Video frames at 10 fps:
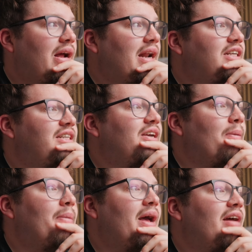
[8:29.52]
and actually
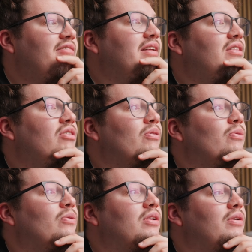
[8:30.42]
compare it
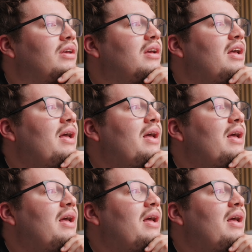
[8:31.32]
to the